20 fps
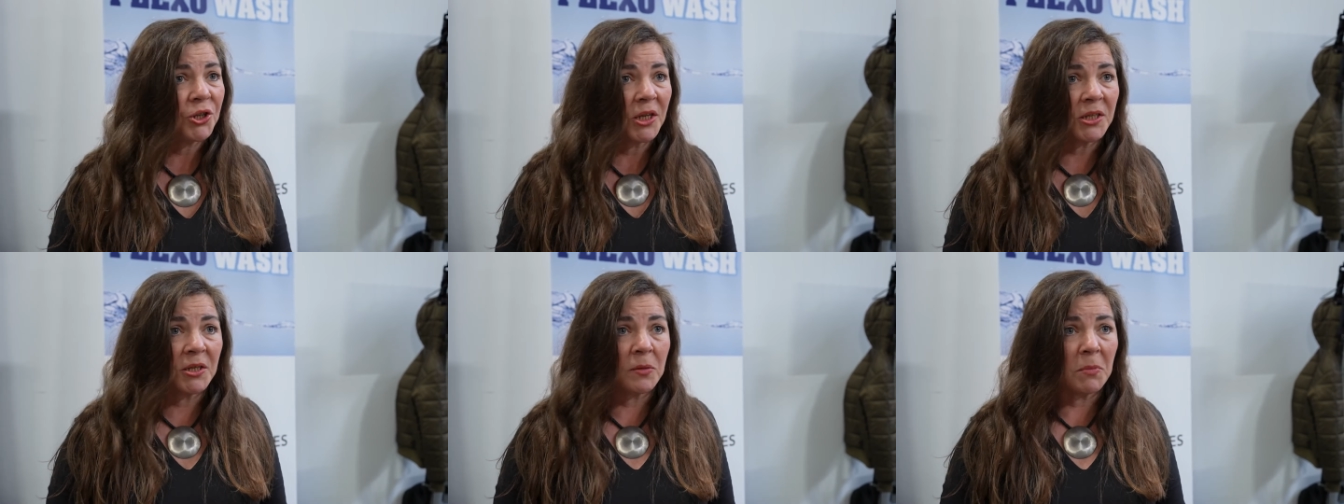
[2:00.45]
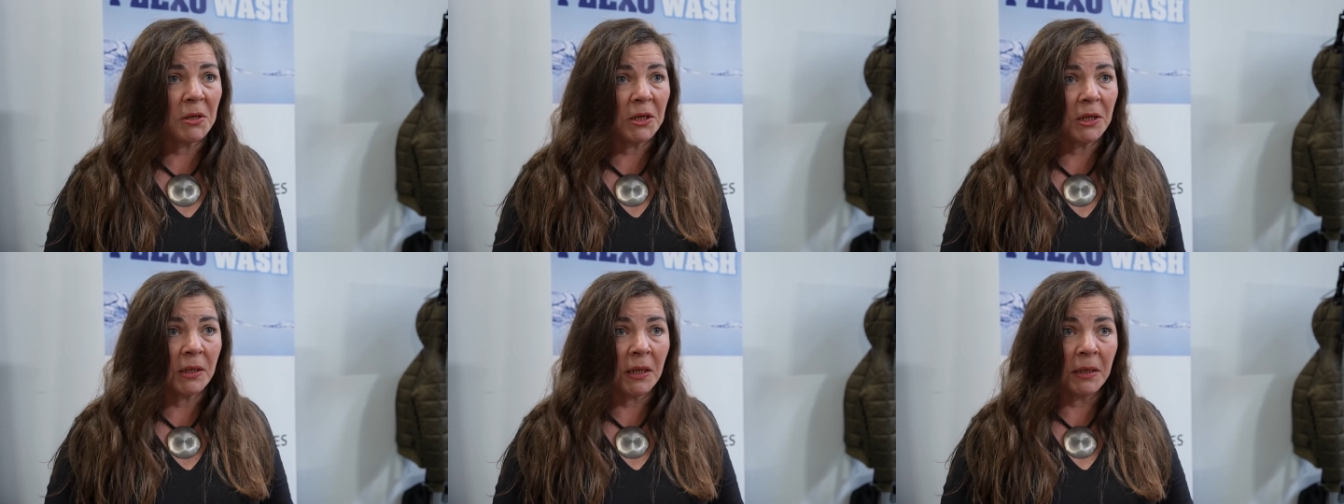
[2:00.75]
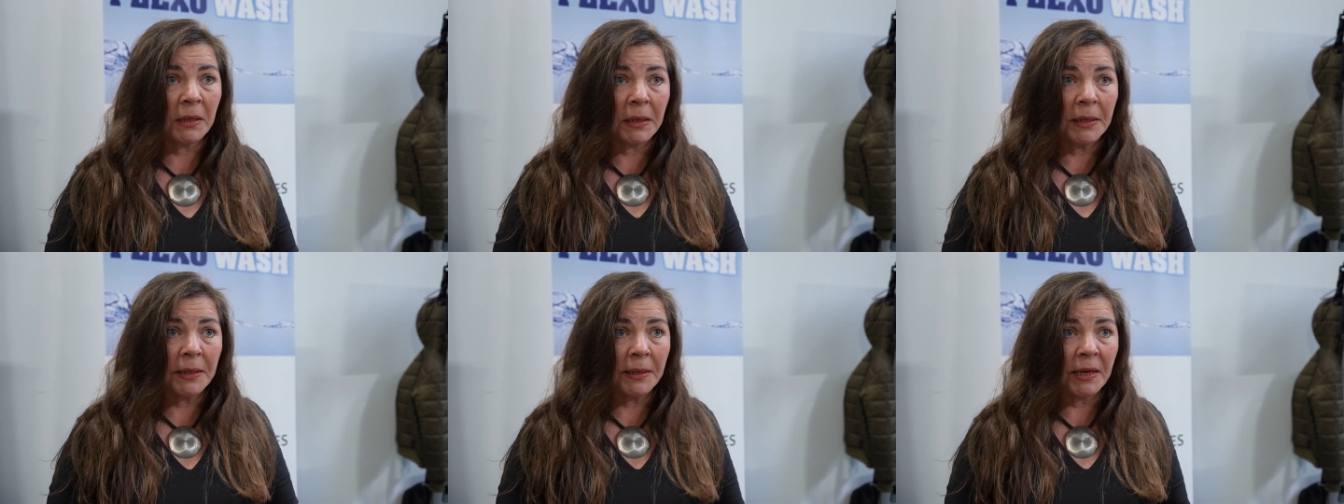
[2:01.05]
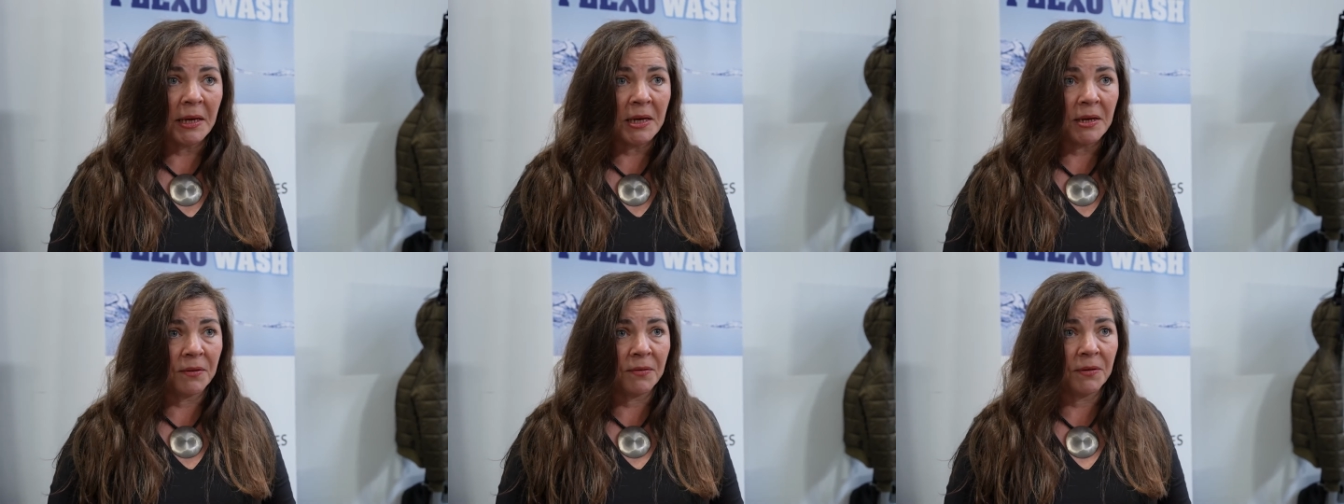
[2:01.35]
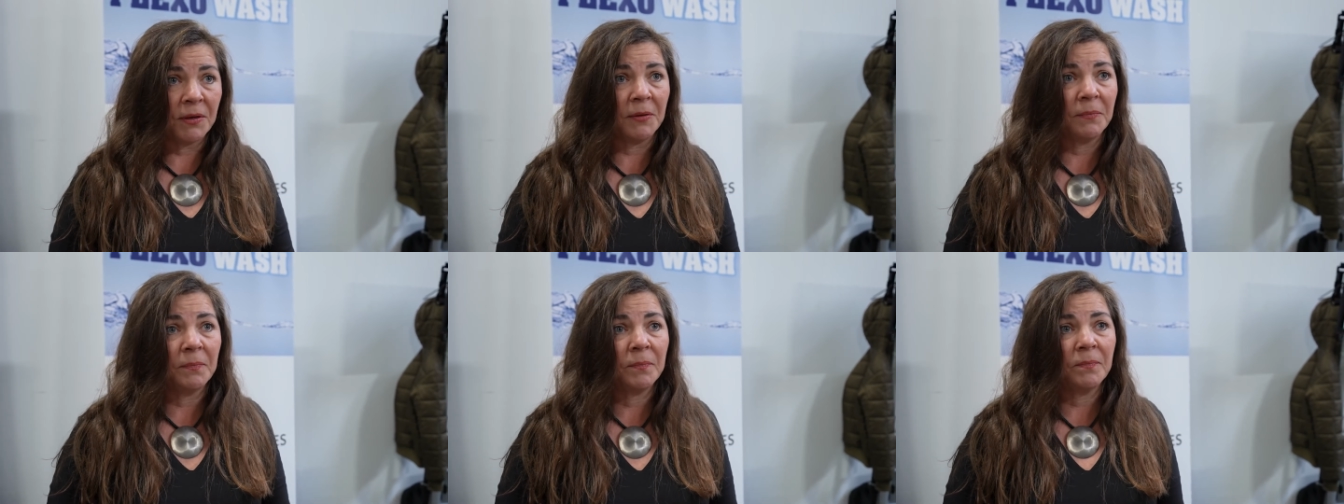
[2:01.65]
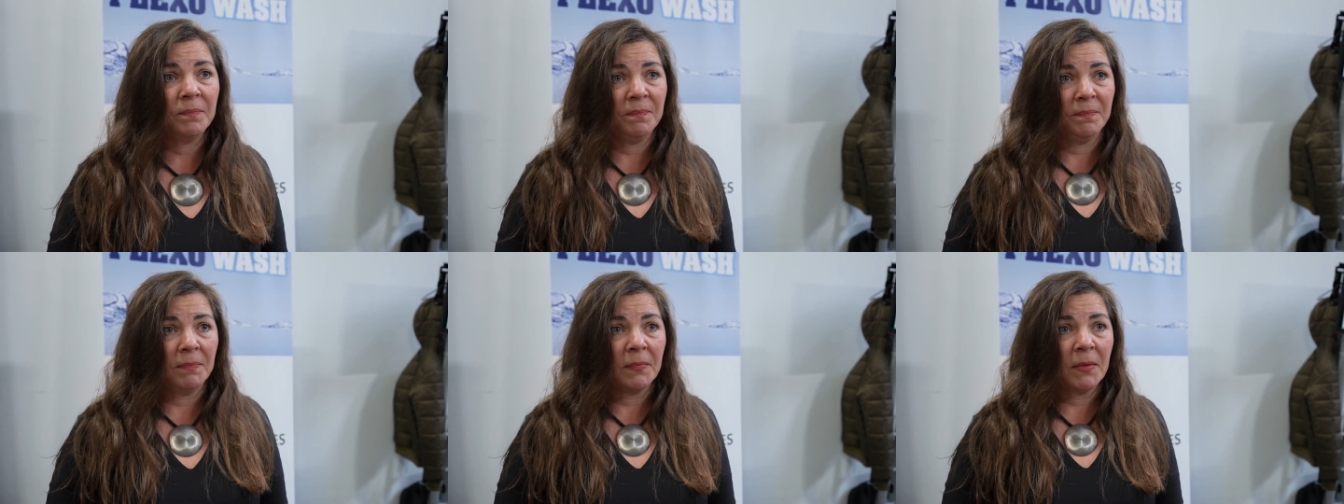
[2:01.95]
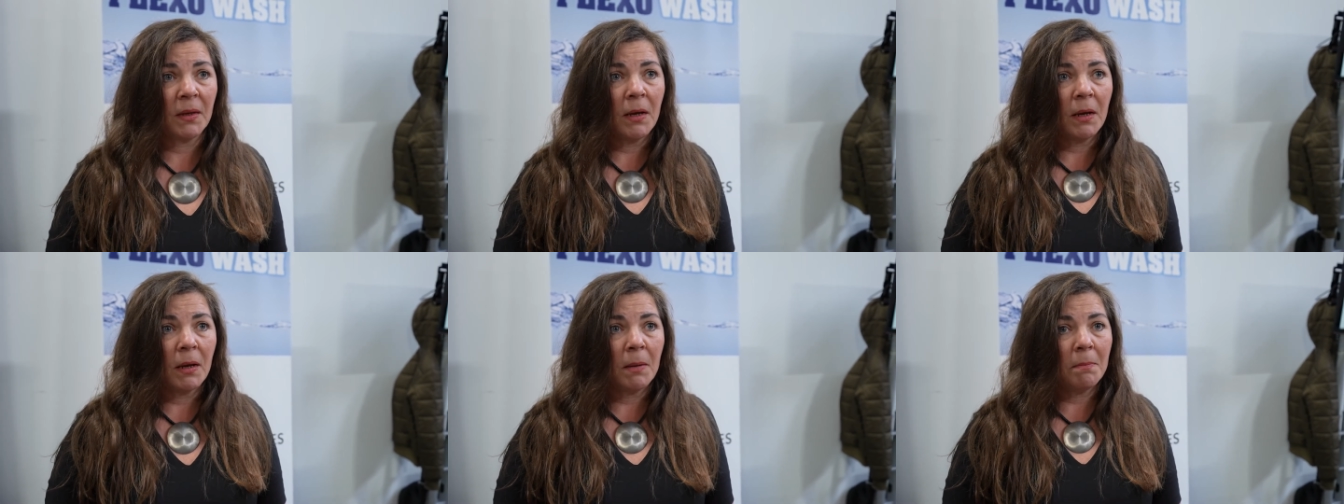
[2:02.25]
doesn't matter, it can clean anything.
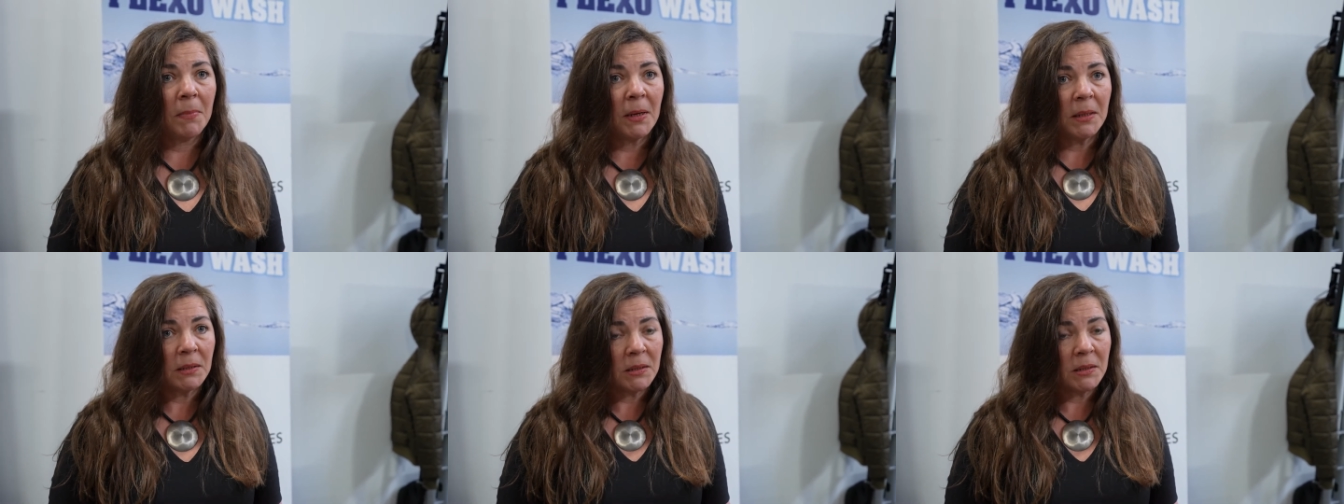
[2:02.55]
But